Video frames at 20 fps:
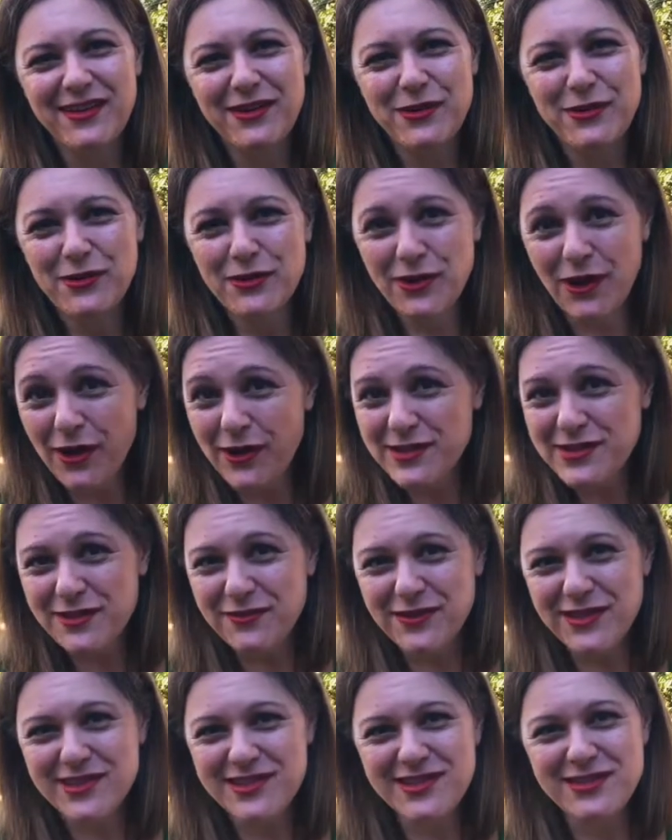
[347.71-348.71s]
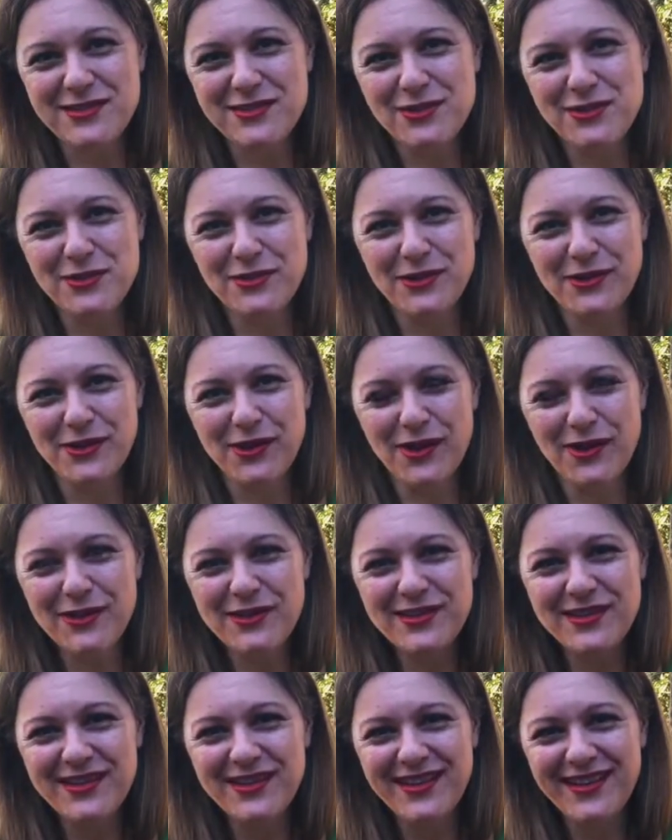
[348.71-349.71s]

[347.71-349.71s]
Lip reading: Who knows if this is true or not?